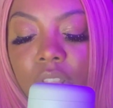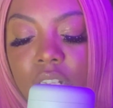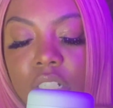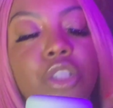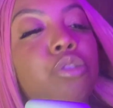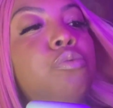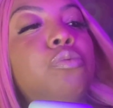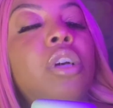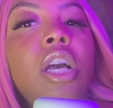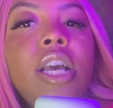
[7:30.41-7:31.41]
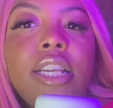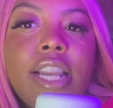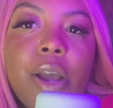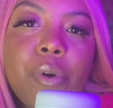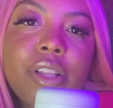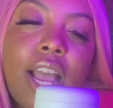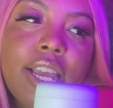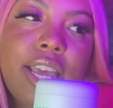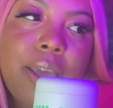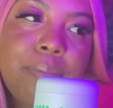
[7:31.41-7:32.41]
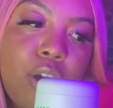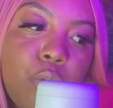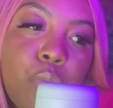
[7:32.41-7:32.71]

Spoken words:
There's a new network that came out,